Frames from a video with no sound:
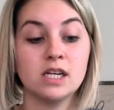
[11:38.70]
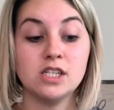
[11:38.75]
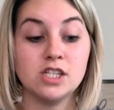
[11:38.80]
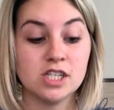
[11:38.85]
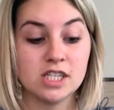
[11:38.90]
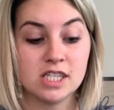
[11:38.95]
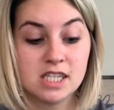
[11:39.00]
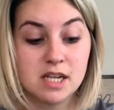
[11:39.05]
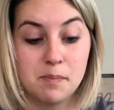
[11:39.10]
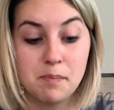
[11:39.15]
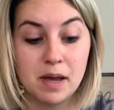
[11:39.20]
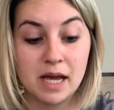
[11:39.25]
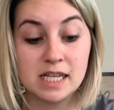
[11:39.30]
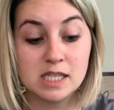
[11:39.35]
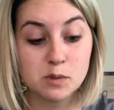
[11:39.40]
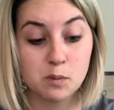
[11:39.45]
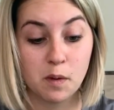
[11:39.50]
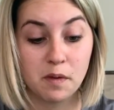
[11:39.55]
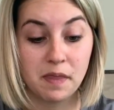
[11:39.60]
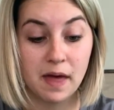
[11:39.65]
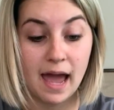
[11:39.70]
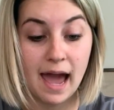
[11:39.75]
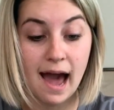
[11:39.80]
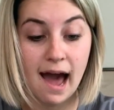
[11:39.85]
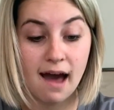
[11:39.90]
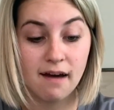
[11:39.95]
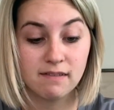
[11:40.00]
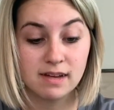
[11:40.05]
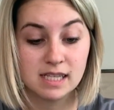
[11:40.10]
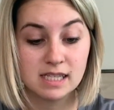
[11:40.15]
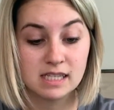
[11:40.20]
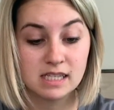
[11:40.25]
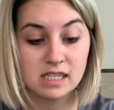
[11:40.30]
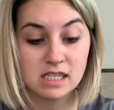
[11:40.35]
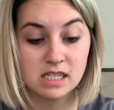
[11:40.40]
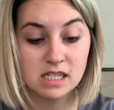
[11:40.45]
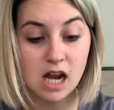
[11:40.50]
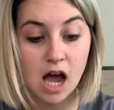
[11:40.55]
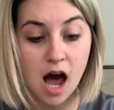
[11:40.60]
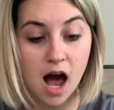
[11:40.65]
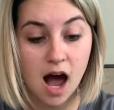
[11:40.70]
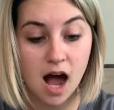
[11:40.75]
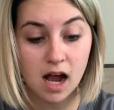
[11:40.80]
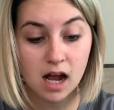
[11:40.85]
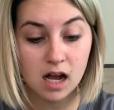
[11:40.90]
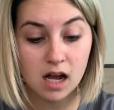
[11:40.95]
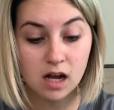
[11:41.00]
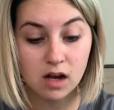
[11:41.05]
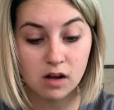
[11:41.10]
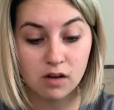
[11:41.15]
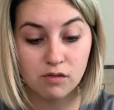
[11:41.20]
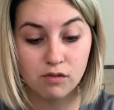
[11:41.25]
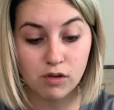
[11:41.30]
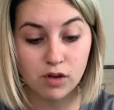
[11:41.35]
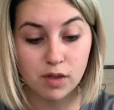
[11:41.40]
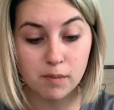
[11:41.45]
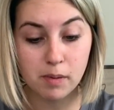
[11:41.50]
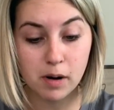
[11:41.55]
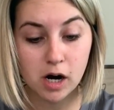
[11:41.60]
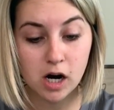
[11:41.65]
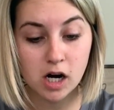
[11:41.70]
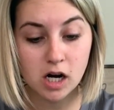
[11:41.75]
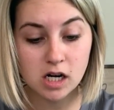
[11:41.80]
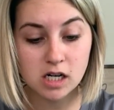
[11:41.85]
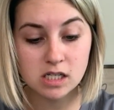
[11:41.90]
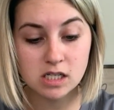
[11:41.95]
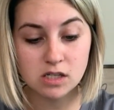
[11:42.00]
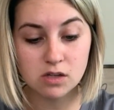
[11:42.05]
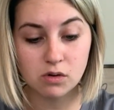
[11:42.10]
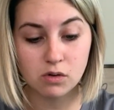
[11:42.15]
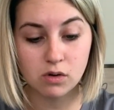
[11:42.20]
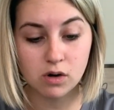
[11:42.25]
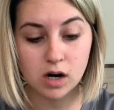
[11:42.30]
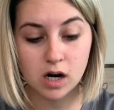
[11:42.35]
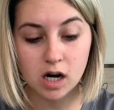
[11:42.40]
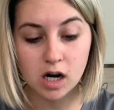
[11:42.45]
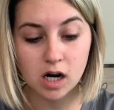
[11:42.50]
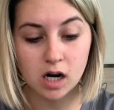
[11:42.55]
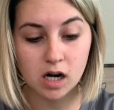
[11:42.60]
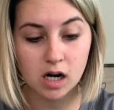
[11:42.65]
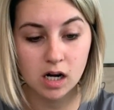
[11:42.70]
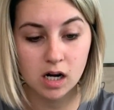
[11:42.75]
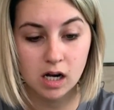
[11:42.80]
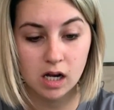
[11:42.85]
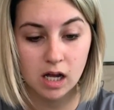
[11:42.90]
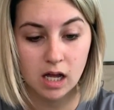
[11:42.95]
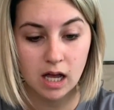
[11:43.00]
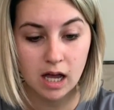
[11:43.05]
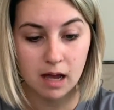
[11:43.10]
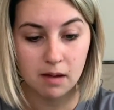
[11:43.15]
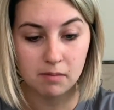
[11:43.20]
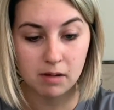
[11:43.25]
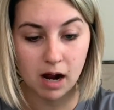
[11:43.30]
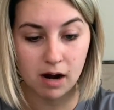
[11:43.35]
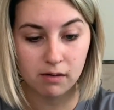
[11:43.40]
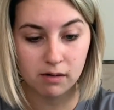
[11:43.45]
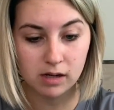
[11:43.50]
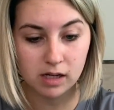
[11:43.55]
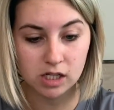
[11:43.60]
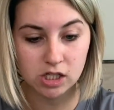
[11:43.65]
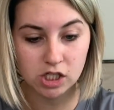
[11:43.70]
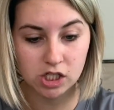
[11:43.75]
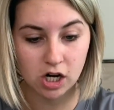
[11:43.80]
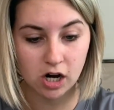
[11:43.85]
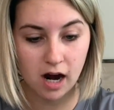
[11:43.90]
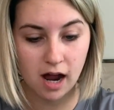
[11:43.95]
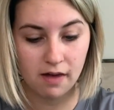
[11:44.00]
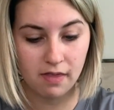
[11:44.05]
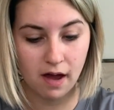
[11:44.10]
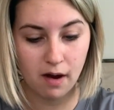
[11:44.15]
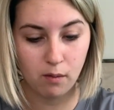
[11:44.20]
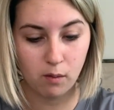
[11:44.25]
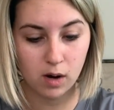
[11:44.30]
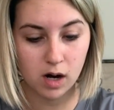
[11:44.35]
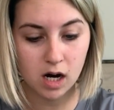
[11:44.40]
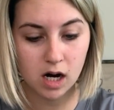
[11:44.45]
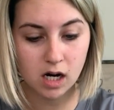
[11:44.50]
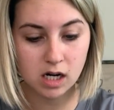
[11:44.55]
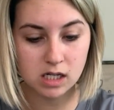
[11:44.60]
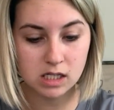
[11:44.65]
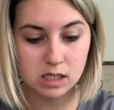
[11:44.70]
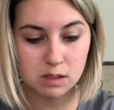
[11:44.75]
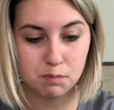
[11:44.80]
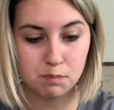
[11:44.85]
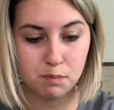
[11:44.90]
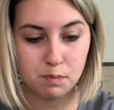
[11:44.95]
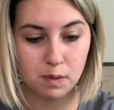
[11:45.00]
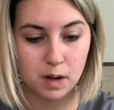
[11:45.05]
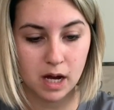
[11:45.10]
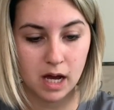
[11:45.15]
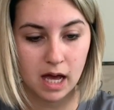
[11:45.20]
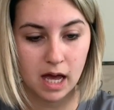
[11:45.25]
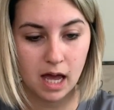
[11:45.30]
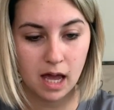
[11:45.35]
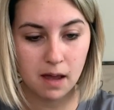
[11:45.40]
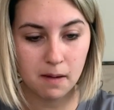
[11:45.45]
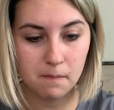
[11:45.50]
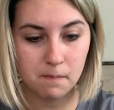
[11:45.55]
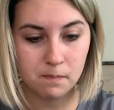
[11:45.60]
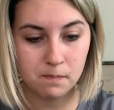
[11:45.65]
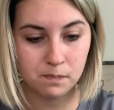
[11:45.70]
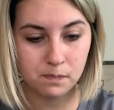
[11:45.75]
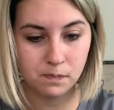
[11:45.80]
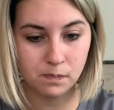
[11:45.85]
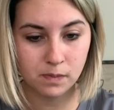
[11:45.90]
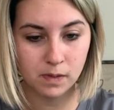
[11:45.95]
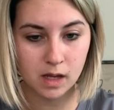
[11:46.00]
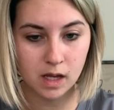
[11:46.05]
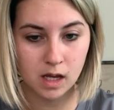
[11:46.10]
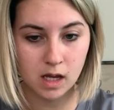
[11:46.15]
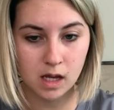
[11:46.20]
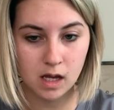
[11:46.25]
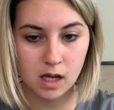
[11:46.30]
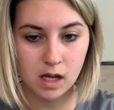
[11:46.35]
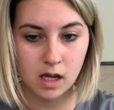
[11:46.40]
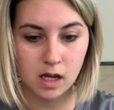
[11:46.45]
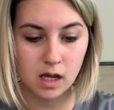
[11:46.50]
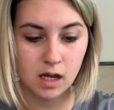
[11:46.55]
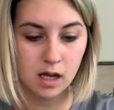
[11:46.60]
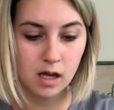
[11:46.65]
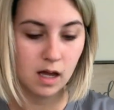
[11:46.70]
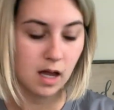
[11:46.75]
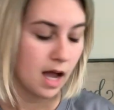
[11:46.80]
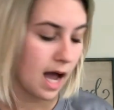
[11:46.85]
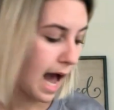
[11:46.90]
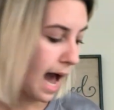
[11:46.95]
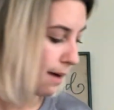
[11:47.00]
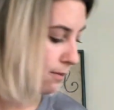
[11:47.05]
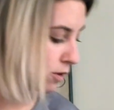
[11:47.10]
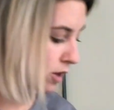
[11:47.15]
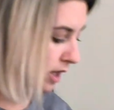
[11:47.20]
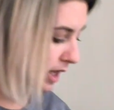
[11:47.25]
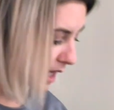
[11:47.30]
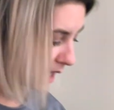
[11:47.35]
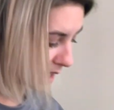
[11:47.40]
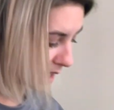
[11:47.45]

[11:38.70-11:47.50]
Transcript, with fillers: just depends what they have in stock with a purse or I'm not really sure how that works, but I'm really